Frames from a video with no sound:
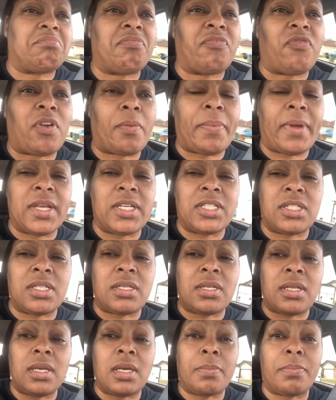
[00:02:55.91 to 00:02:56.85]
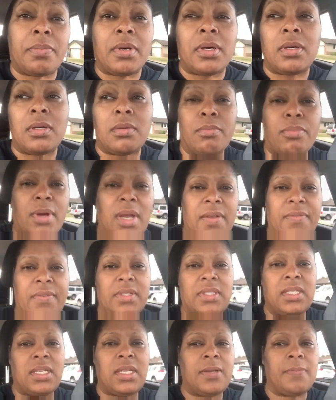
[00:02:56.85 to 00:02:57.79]
for patient HIPAA
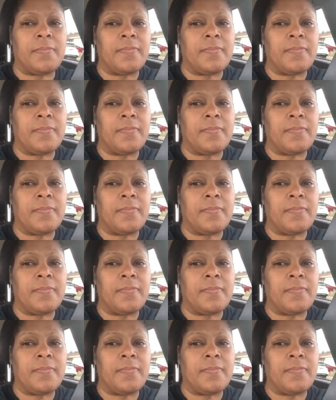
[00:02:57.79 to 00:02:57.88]
privacy,